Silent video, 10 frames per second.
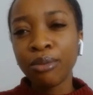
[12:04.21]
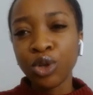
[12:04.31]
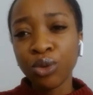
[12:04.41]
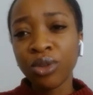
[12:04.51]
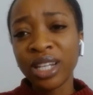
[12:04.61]

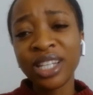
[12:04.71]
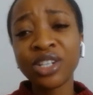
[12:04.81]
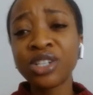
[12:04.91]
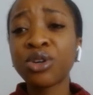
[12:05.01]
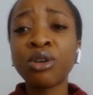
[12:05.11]
youth
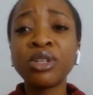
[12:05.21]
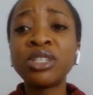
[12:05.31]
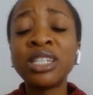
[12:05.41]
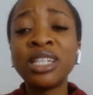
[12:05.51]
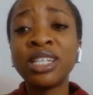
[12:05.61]
leaders or
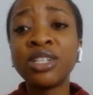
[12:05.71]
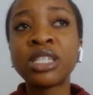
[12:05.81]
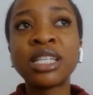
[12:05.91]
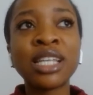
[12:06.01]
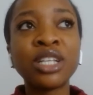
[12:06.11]
community
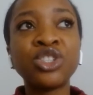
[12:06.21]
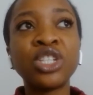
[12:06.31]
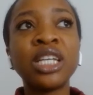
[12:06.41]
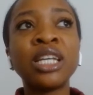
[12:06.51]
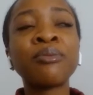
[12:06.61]
leaders
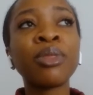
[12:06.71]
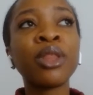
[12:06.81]
essentially